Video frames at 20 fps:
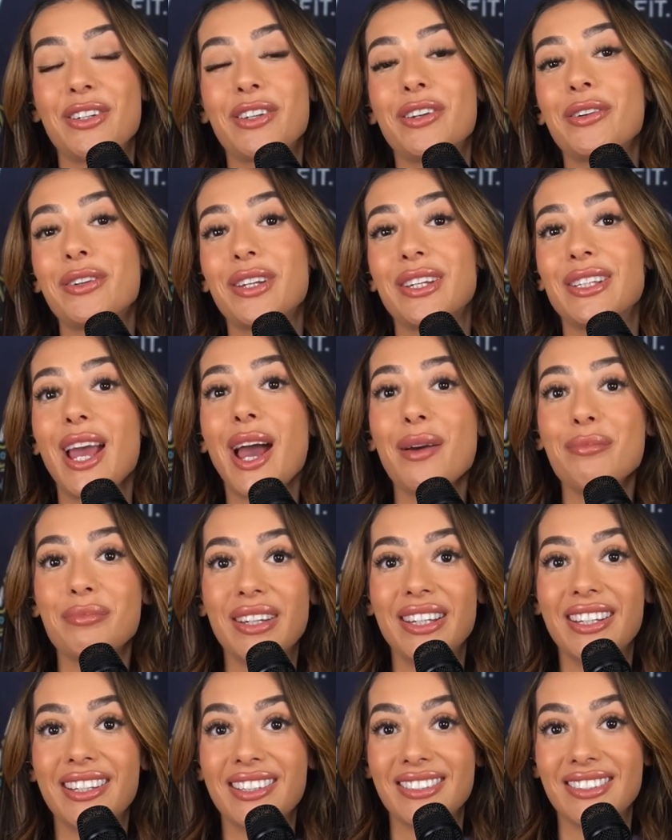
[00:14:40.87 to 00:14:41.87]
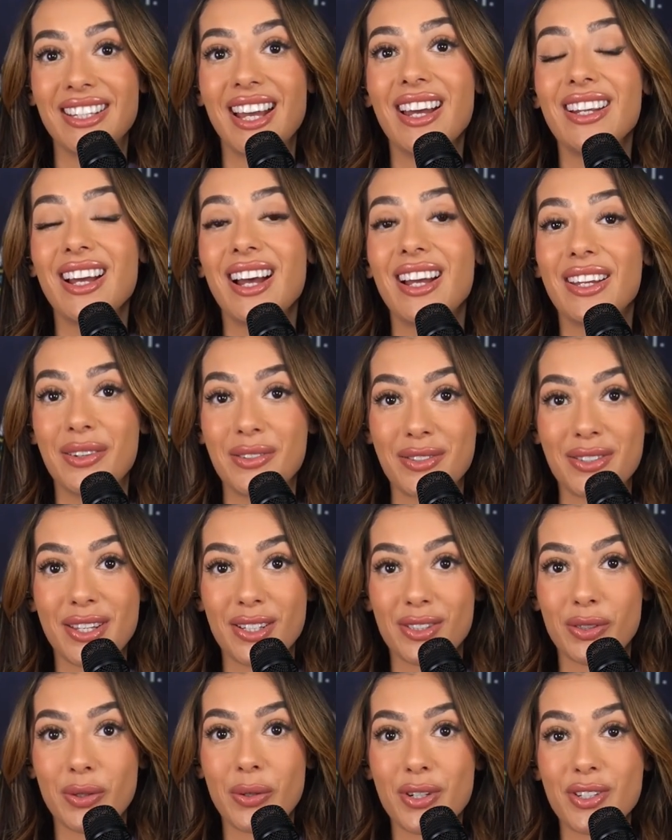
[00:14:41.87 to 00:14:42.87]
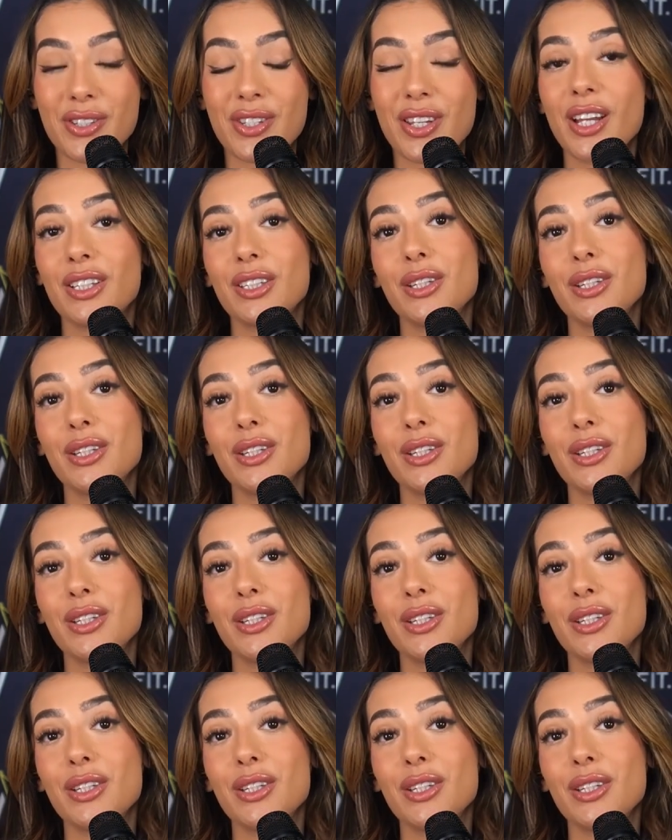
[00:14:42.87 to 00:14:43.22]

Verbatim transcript: you can go to yapmedia.io slash course